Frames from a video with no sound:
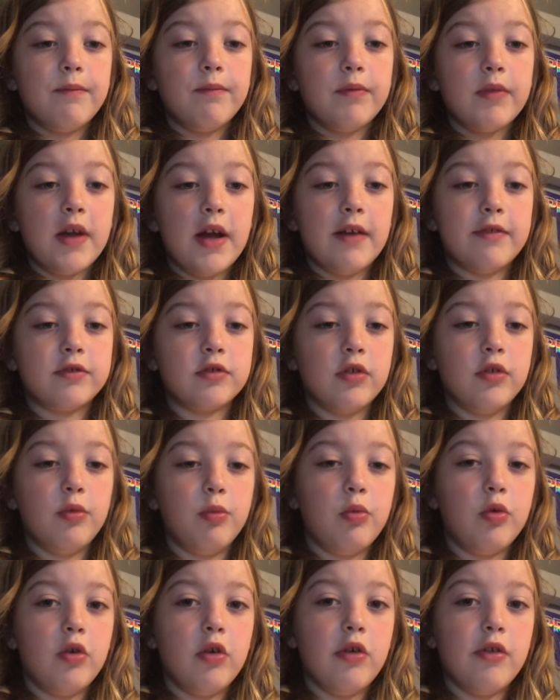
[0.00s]
After the
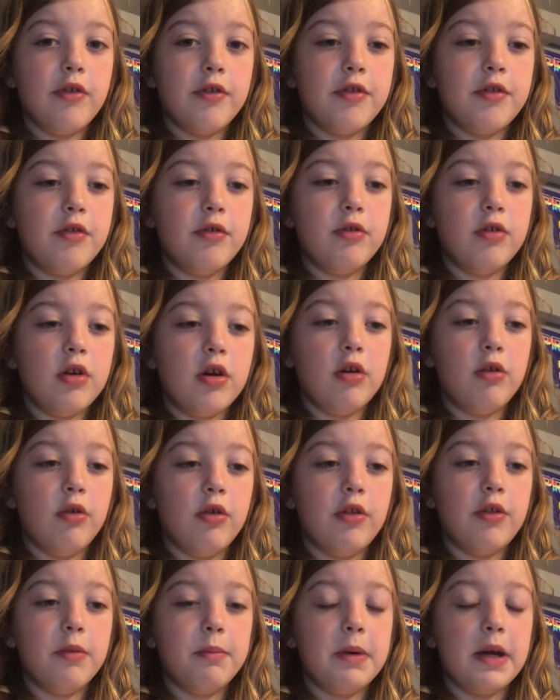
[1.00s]
war, the studio is
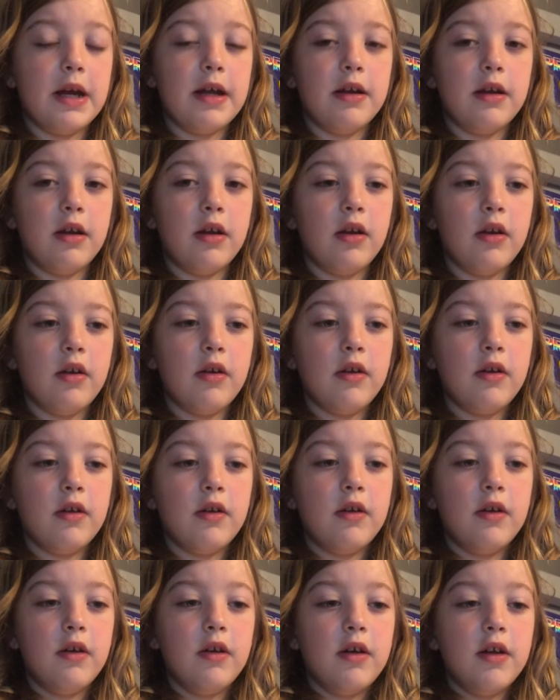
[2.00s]
abandoned.
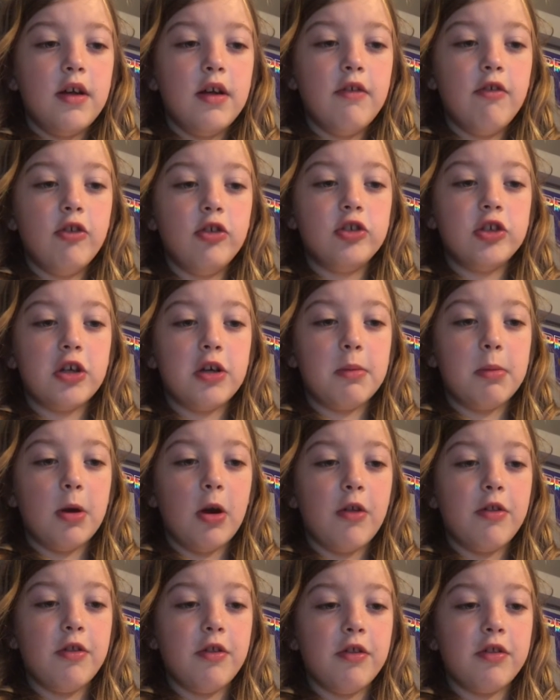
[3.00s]
Evil Jacob
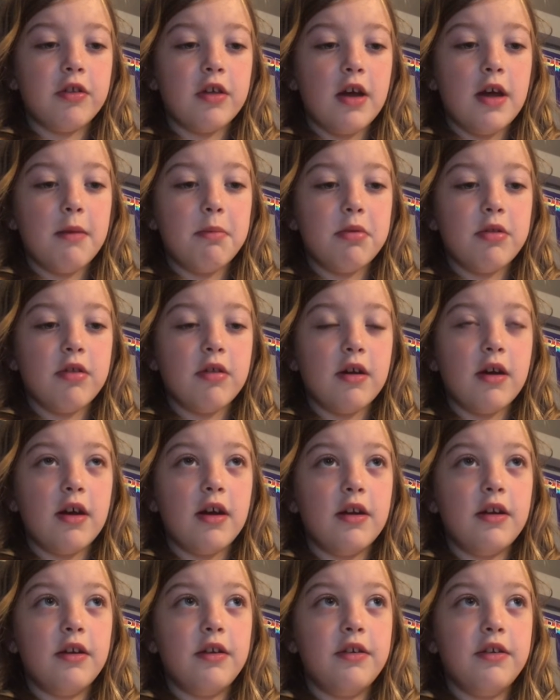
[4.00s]
Arts escapes
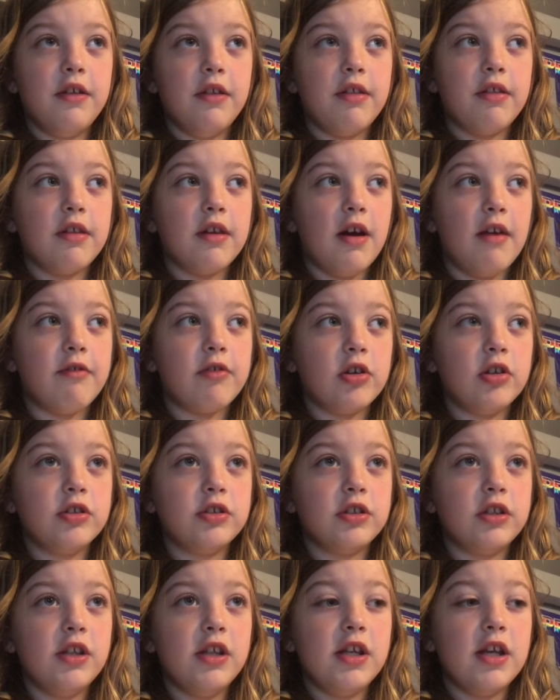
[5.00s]
and discovers
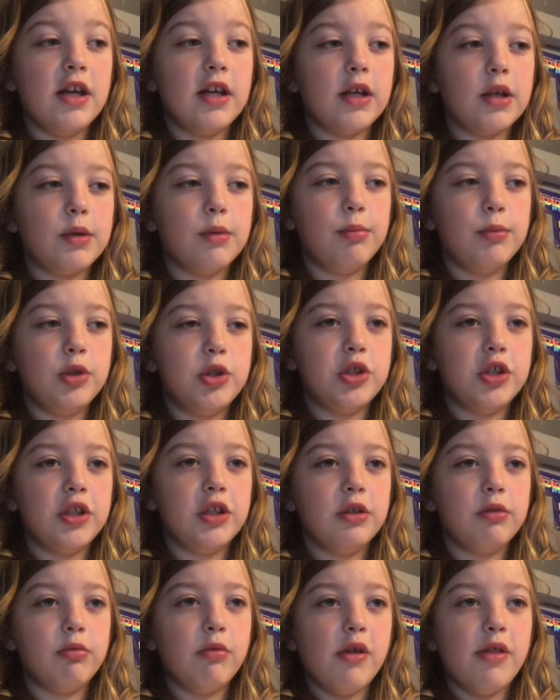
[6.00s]
the ink
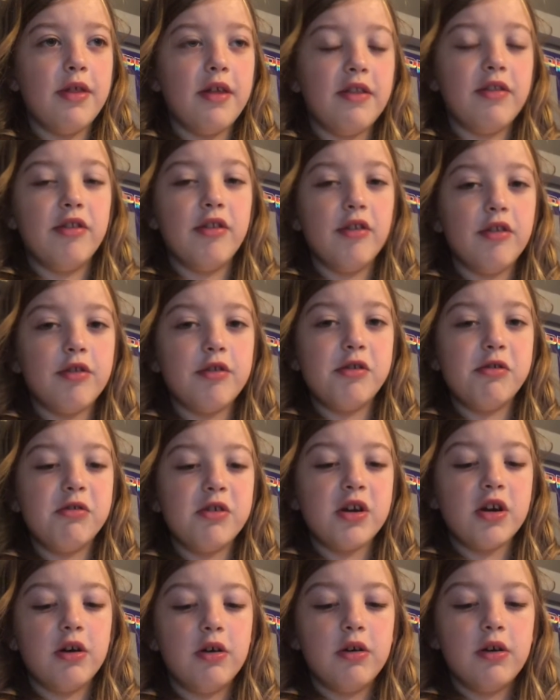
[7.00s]
machine within the studio
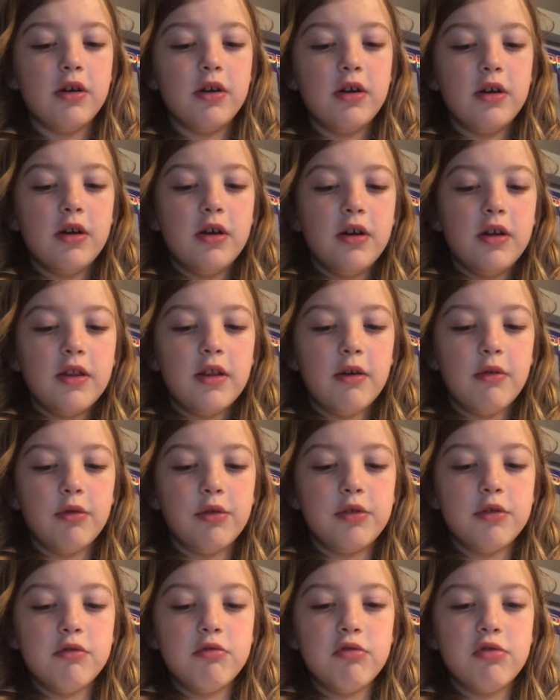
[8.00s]
that was
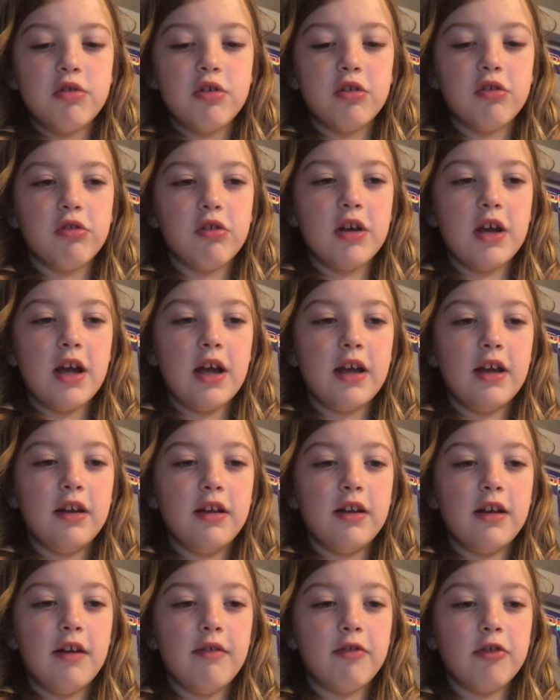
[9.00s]
used to create
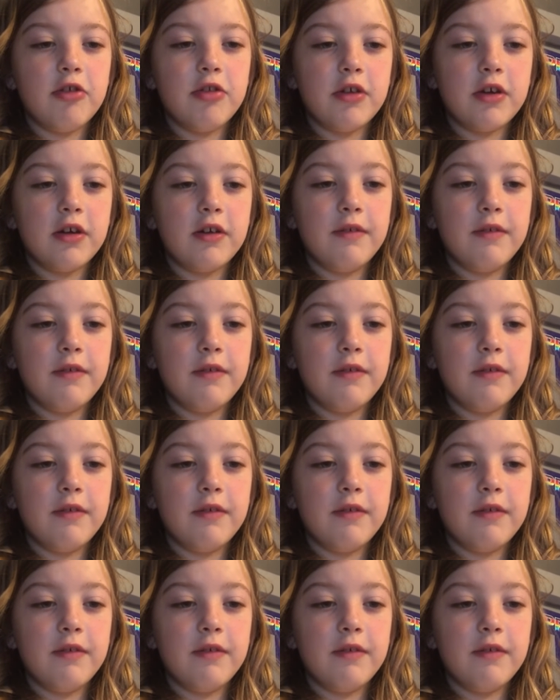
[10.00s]
everything.